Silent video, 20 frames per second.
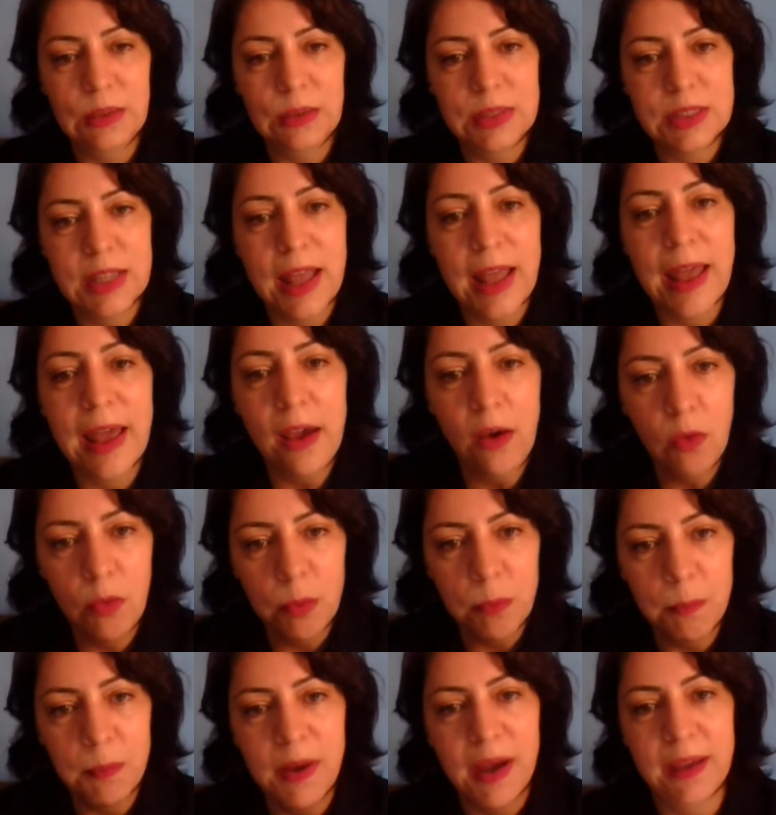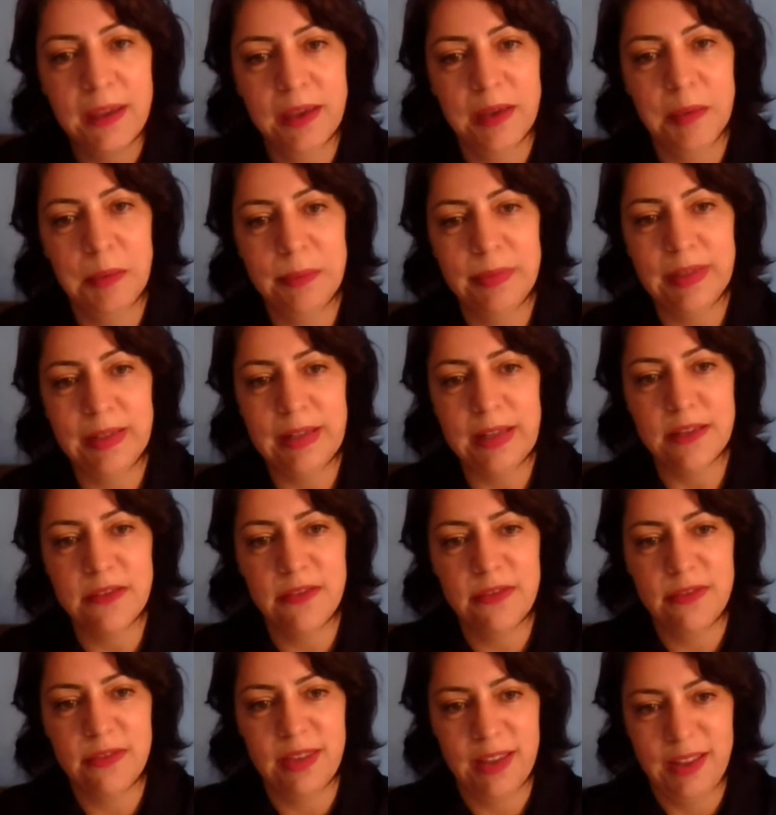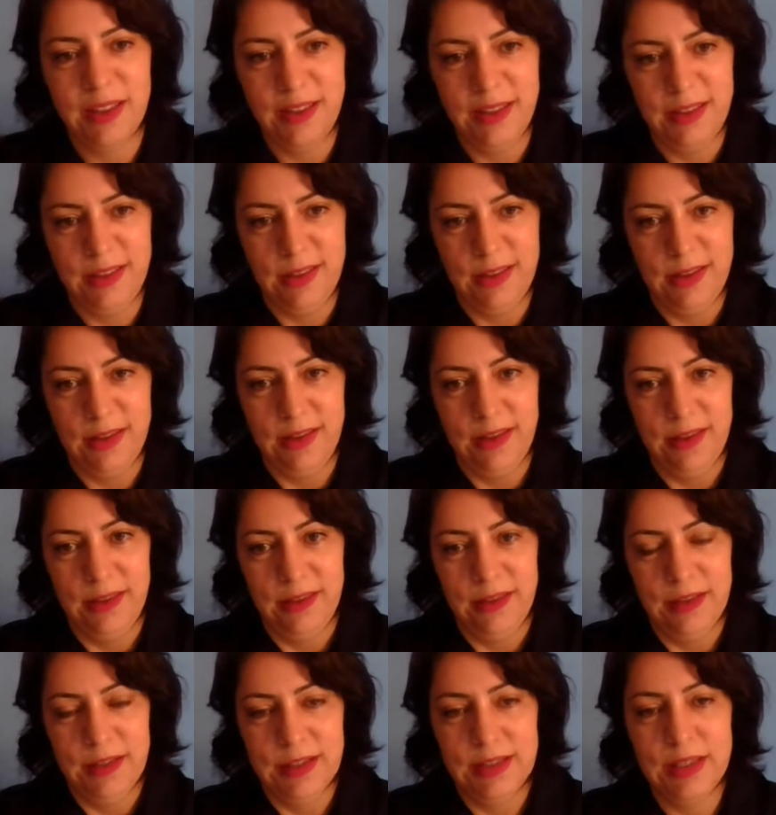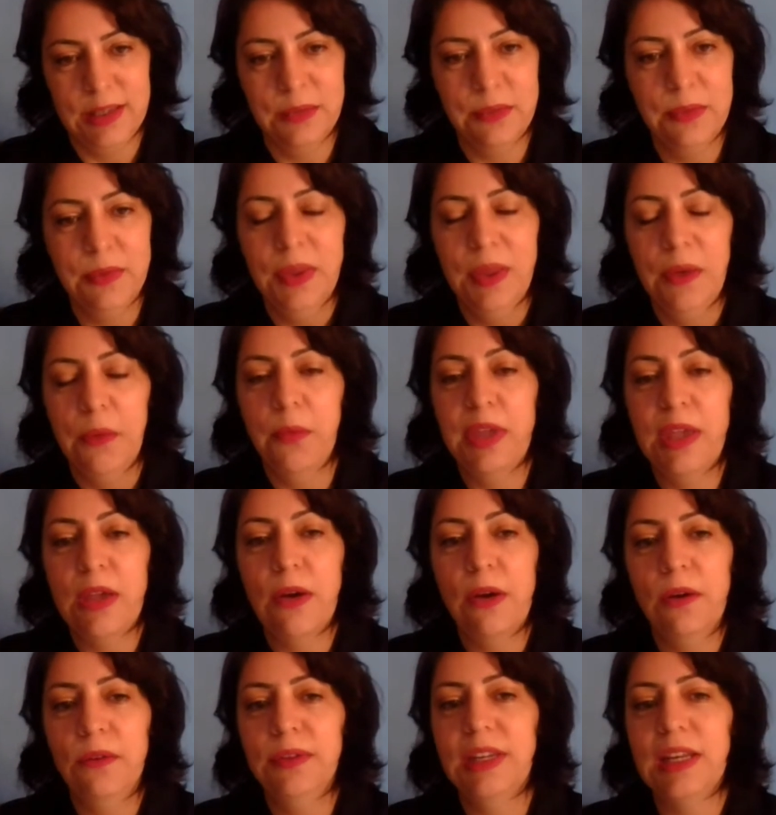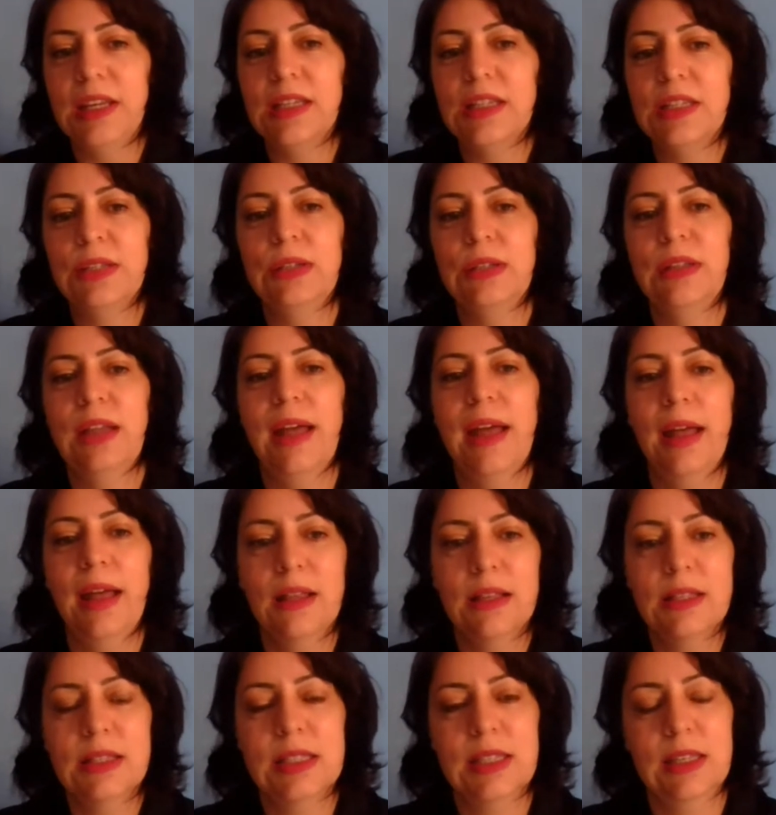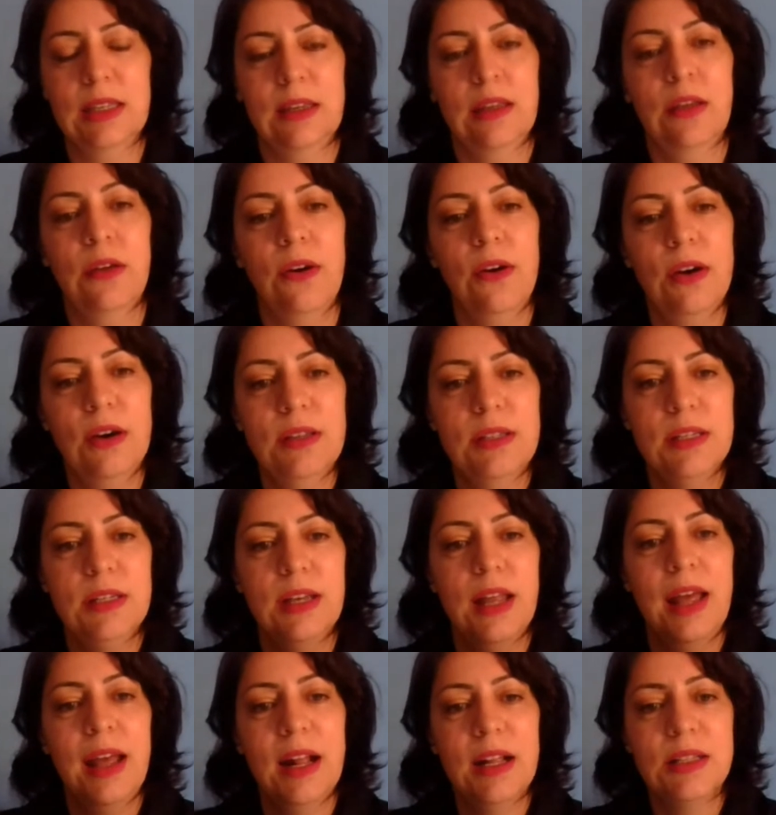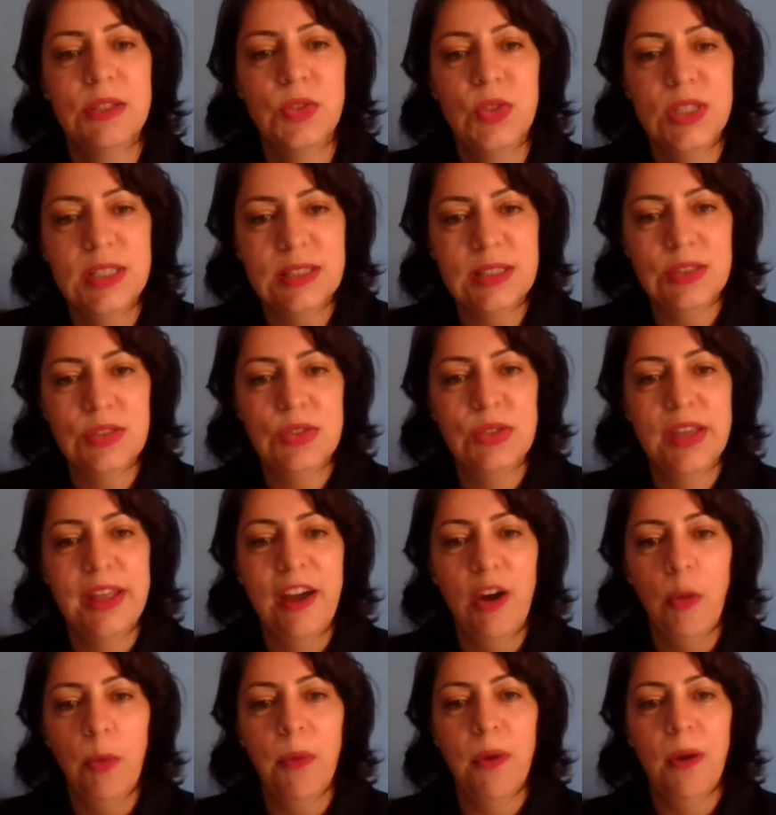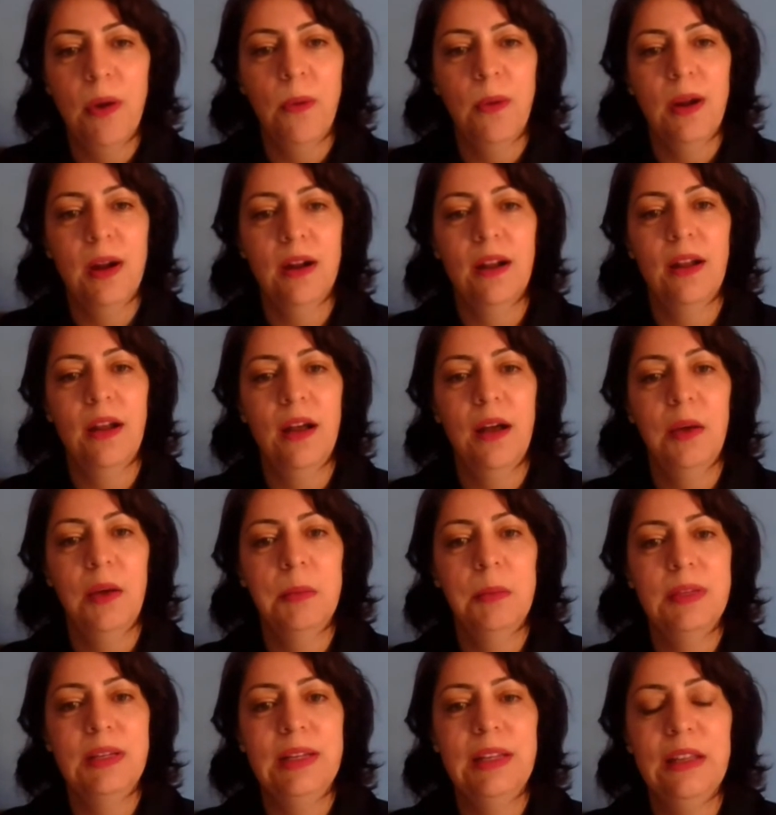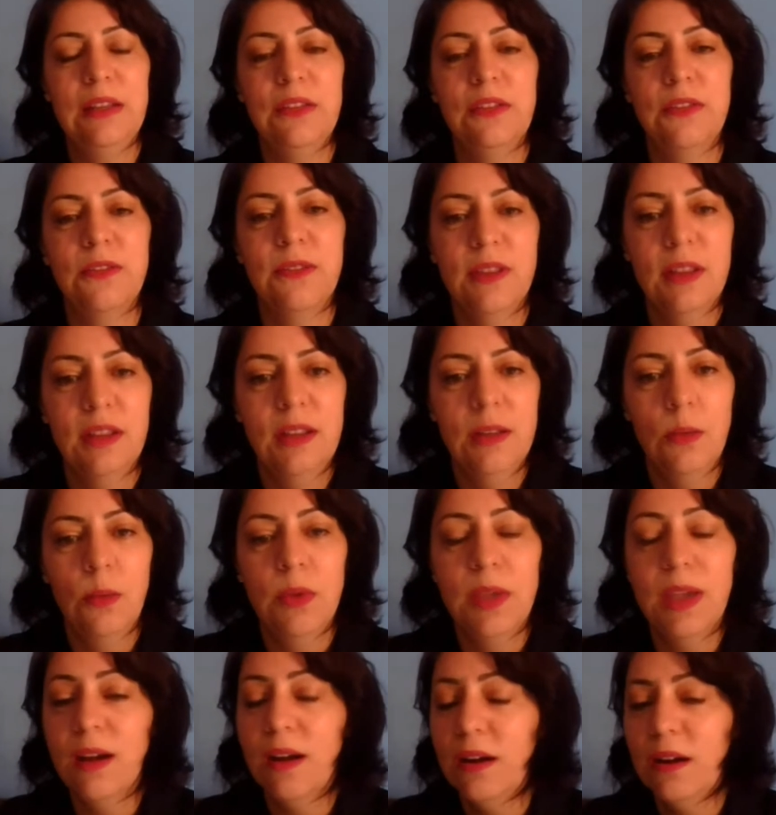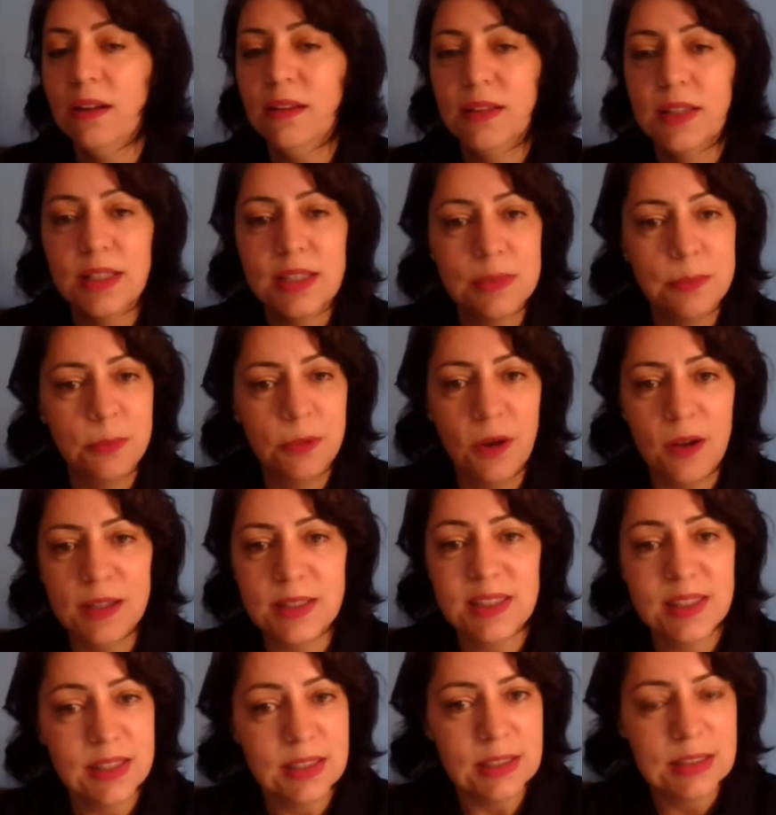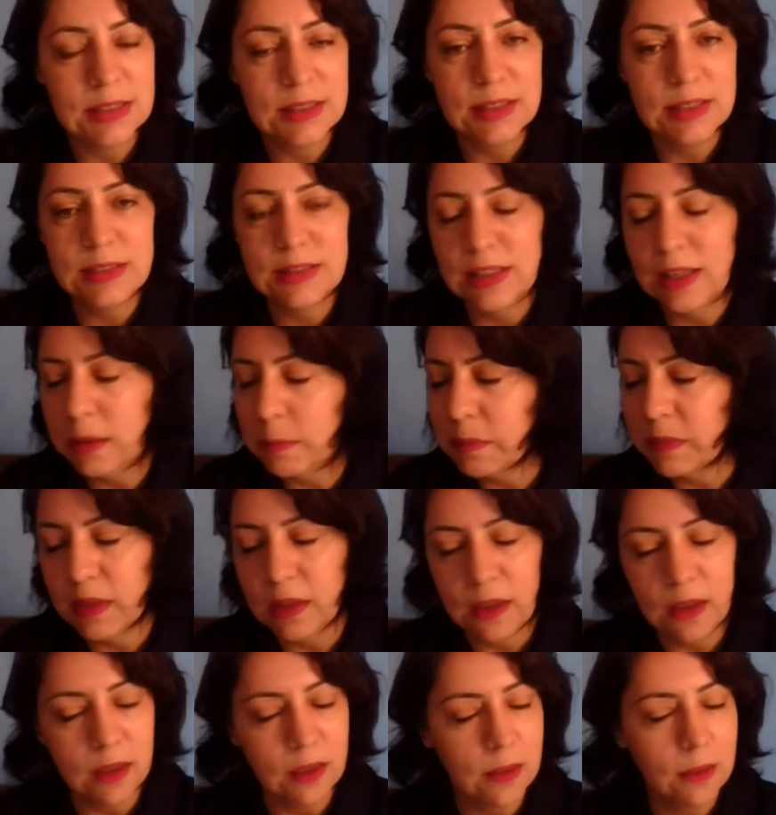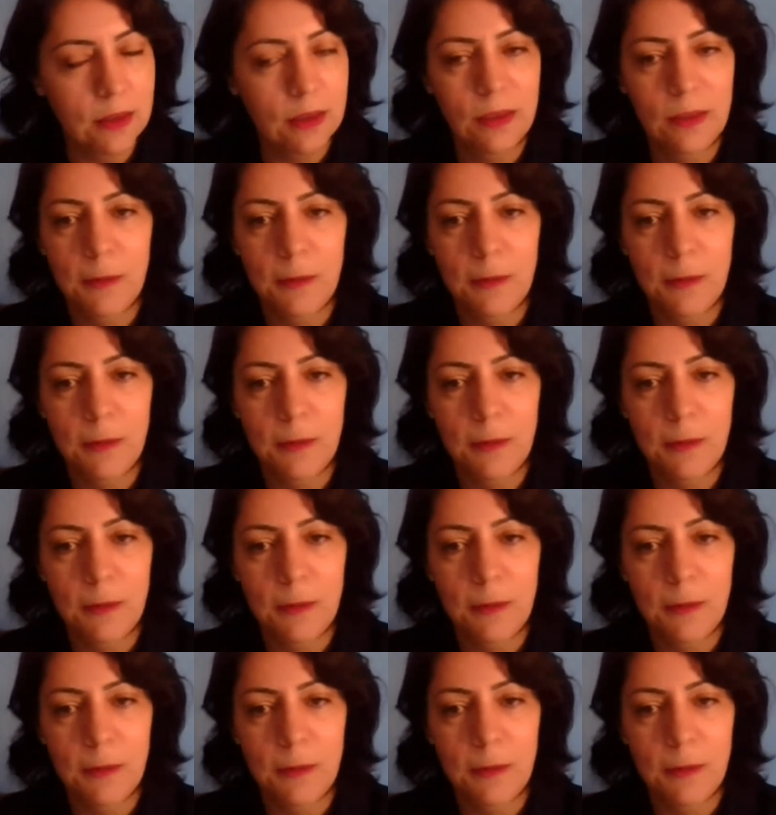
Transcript: help my unbelief." So we all need to ask God and ask Jesus to help our unbelief. We are in this process, the same thing,